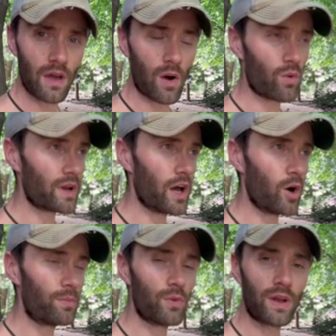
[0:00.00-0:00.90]
I want to
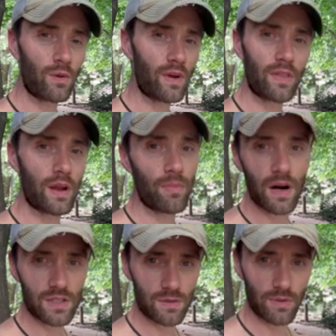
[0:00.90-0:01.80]
help you any way that I
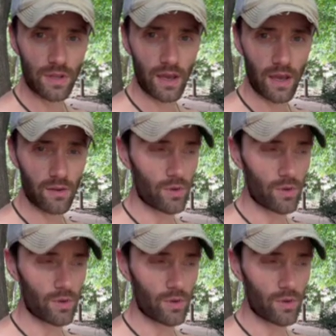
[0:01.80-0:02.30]
possibly can,